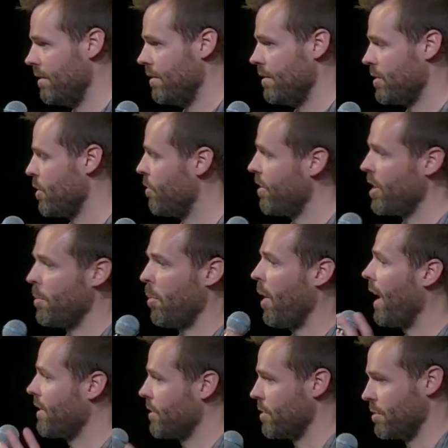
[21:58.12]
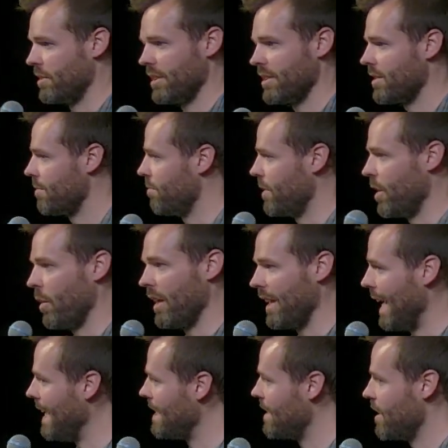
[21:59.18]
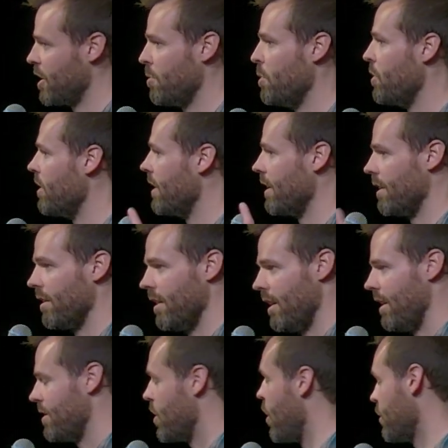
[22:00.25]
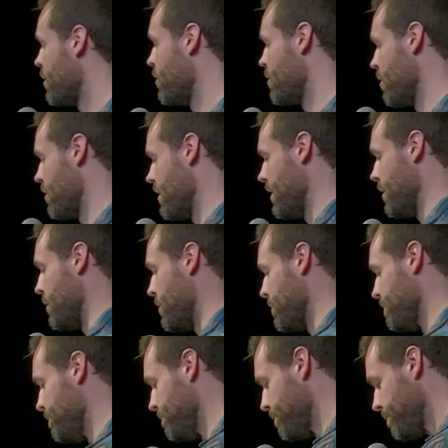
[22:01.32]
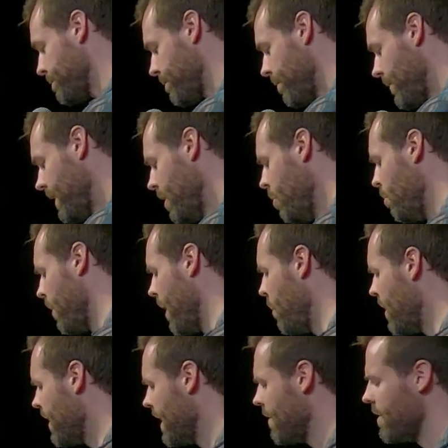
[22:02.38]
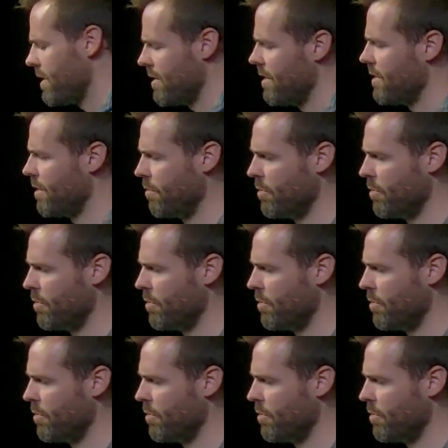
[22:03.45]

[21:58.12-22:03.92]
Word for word: So very practical, just you know, engage in the community, talk to your church leaders. But I want to give us just a